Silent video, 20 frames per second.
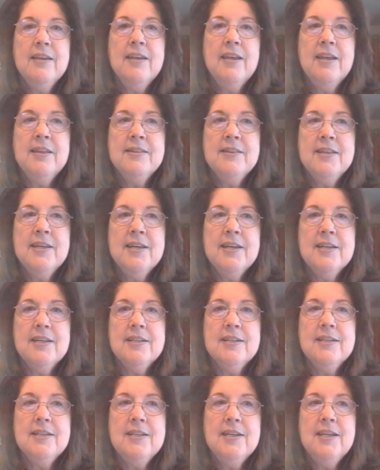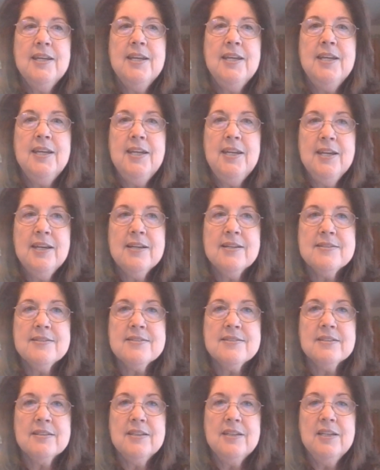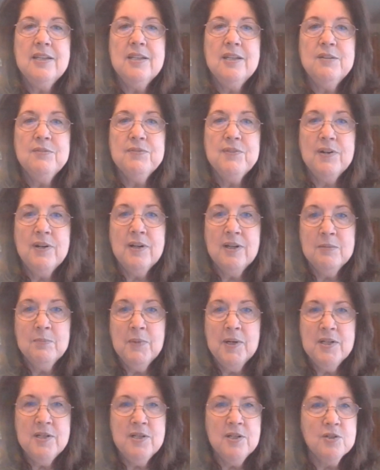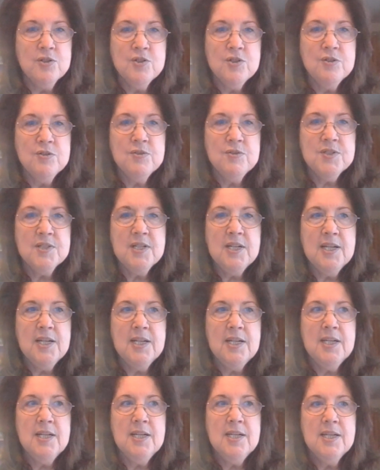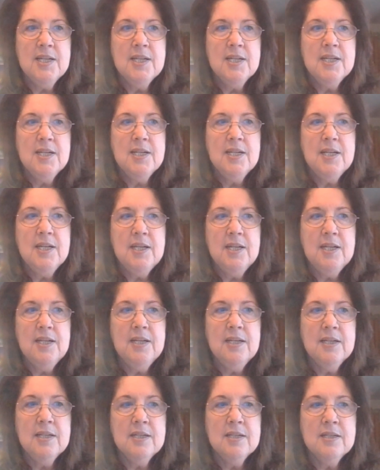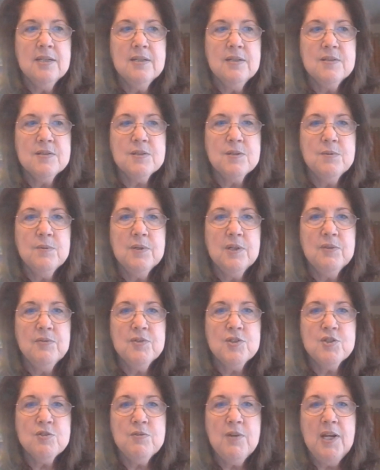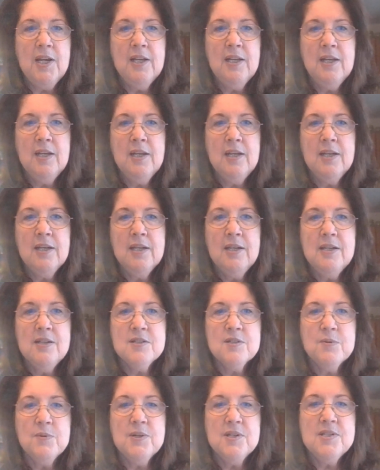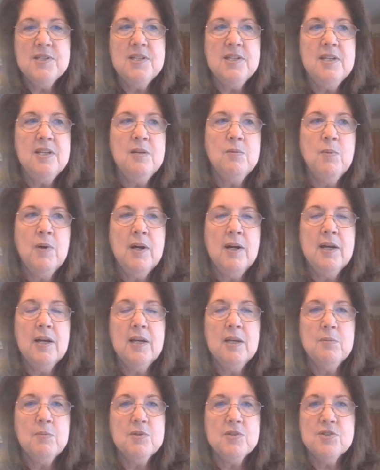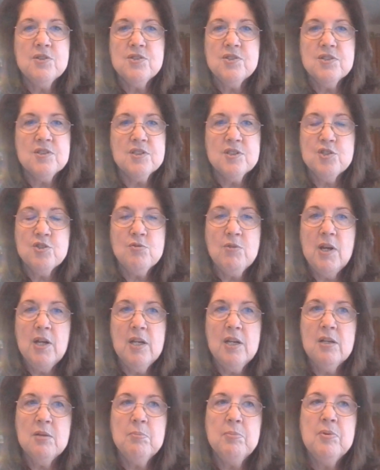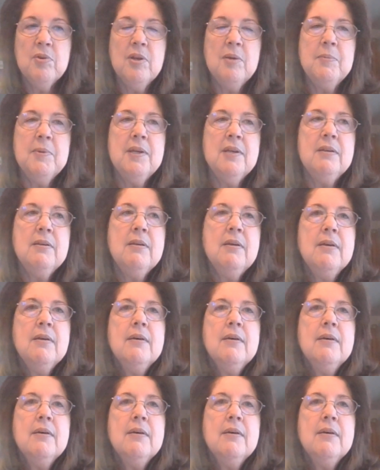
And then he has to leave on Monday or Tuesday. He is going for training. He's going TDY, which is just a training deployment,